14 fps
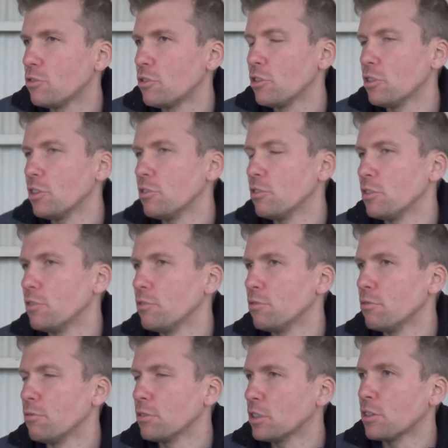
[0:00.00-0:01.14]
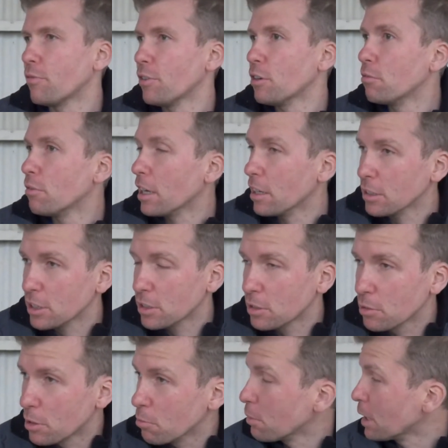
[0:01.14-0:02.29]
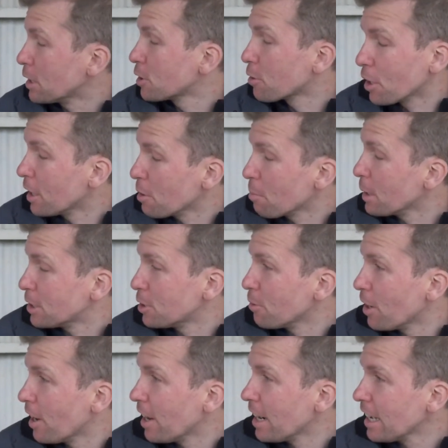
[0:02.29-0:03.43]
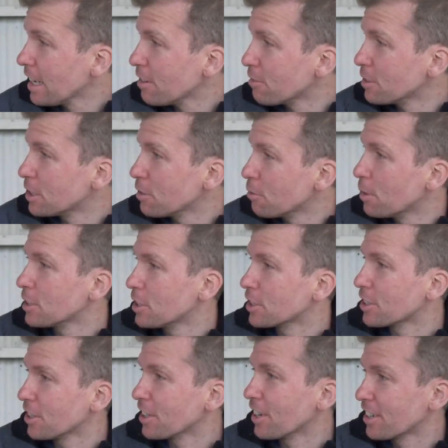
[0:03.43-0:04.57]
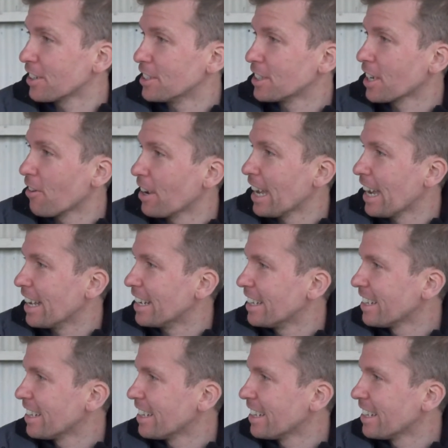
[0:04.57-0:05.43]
Did you feel that we scored a little bit too early, or is it always just good to go ahead?